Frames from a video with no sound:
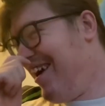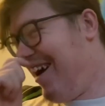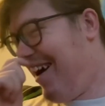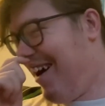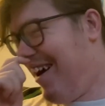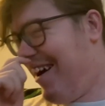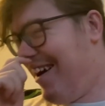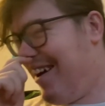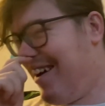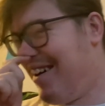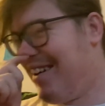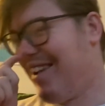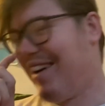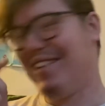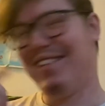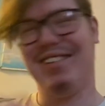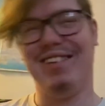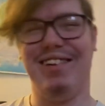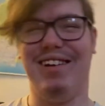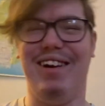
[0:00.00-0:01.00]
Oh,
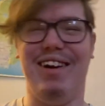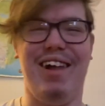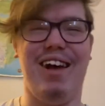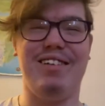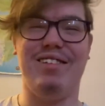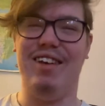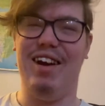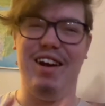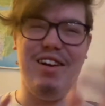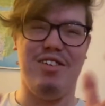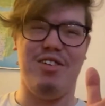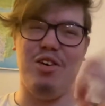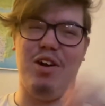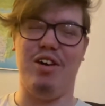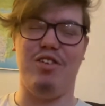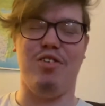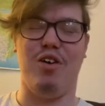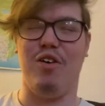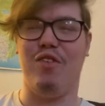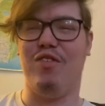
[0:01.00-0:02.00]
that's an
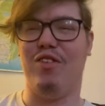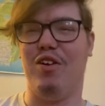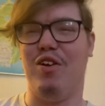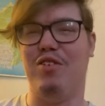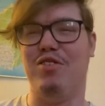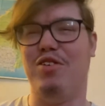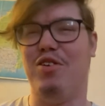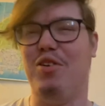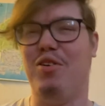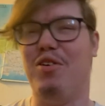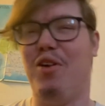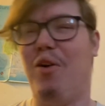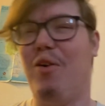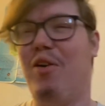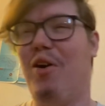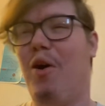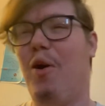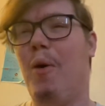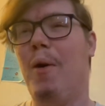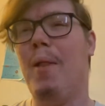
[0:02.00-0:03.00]
inside joke for those of you who
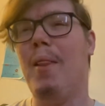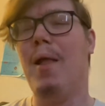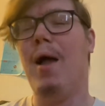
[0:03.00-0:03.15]
don't know.